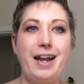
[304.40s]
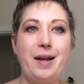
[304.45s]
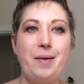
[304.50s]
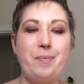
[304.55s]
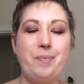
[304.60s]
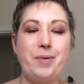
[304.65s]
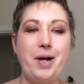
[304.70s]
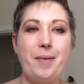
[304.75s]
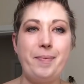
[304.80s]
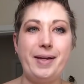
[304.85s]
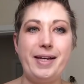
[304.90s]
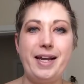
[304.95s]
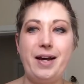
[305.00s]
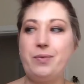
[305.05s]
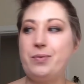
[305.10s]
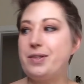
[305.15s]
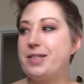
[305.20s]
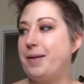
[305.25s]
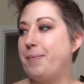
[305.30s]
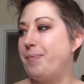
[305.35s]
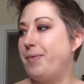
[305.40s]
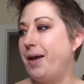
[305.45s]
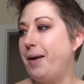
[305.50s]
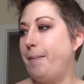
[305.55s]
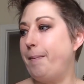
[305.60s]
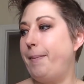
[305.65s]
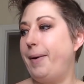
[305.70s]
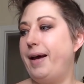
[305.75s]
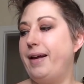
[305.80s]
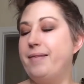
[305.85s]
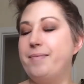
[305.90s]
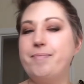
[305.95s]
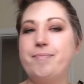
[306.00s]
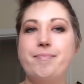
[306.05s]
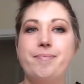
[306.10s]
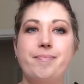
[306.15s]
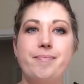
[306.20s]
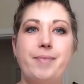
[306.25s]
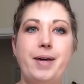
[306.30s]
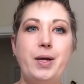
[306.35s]
and I'm coming down with something, but
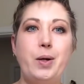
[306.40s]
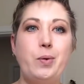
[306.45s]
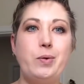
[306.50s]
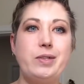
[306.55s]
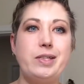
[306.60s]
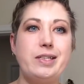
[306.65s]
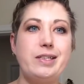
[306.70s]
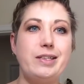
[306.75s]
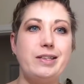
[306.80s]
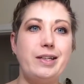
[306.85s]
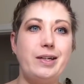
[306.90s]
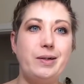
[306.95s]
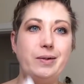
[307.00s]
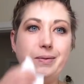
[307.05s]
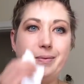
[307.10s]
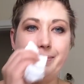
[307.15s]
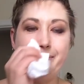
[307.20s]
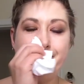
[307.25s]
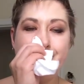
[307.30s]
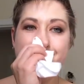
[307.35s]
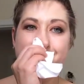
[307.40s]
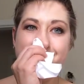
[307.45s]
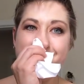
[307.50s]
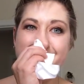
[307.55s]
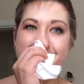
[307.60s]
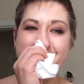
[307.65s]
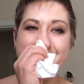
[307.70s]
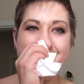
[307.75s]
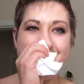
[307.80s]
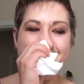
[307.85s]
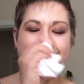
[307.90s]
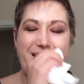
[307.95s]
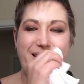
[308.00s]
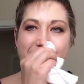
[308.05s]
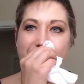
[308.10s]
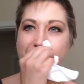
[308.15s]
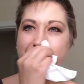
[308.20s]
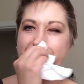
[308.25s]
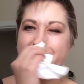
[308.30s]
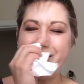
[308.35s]
my nose is a little itchy
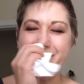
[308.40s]
and